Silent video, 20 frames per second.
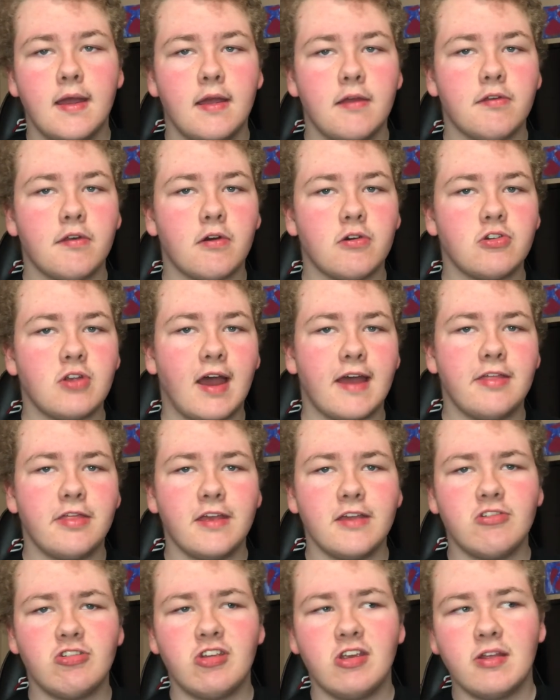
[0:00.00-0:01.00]
So I
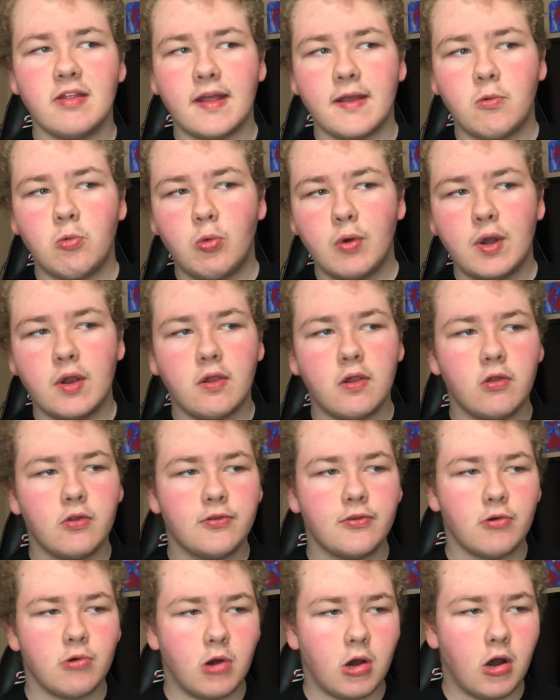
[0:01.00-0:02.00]
think she like went a little
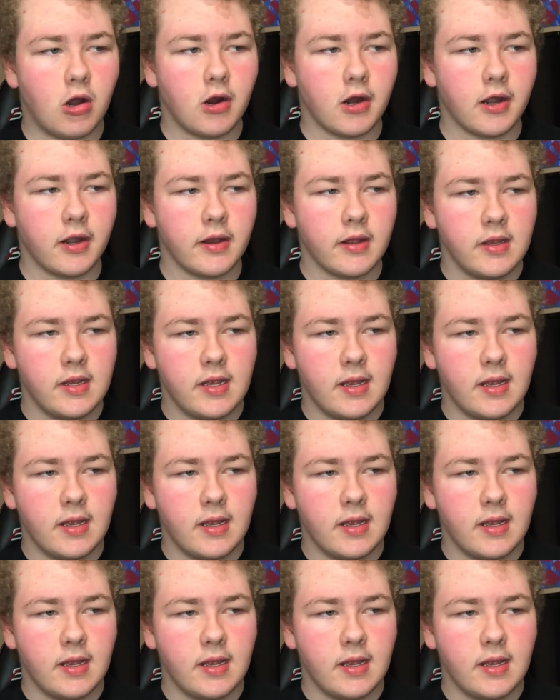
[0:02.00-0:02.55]
too hard.